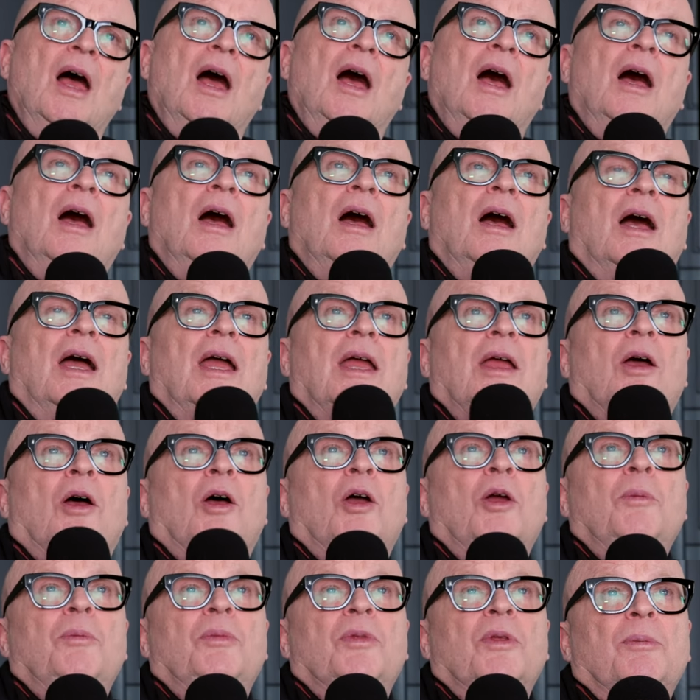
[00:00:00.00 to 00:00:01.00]
I
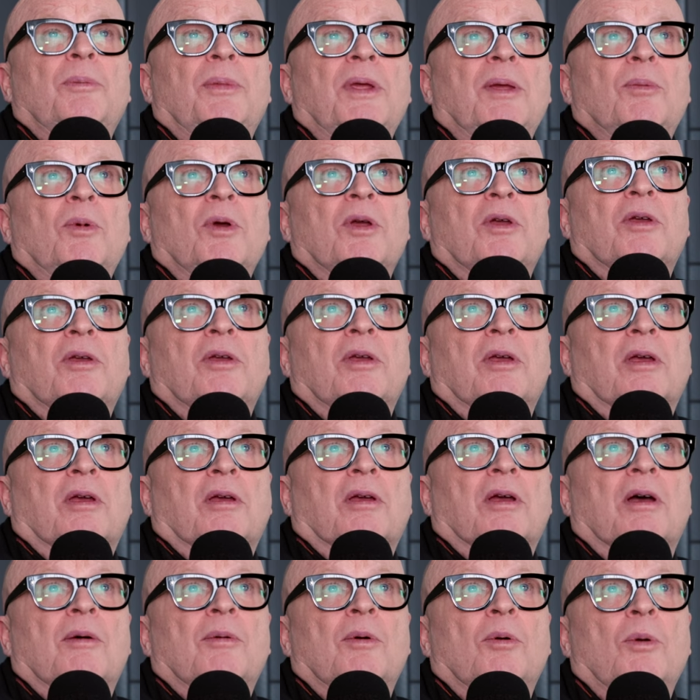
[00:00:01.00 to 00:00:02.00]
hope that people
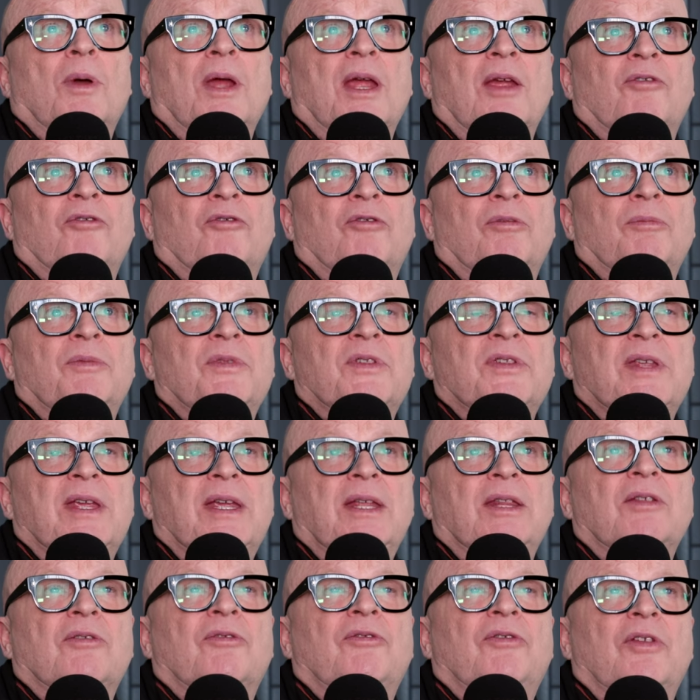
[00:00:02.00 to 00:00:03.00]
come away from
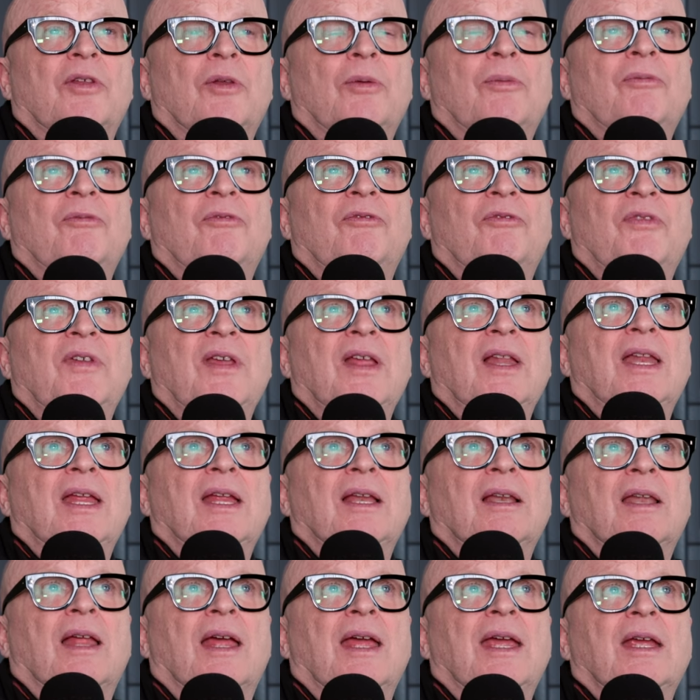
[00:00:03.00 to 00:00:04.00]
seeing the film
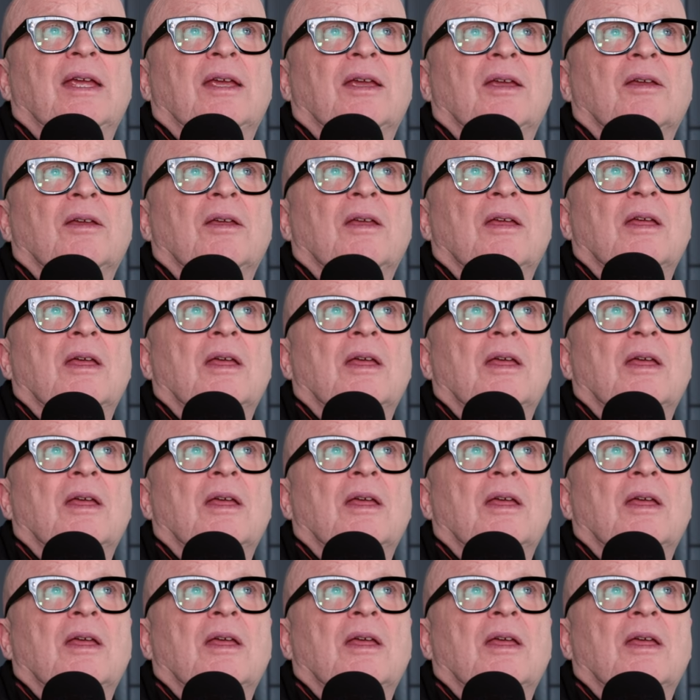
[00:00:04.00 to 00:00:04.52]
feeling like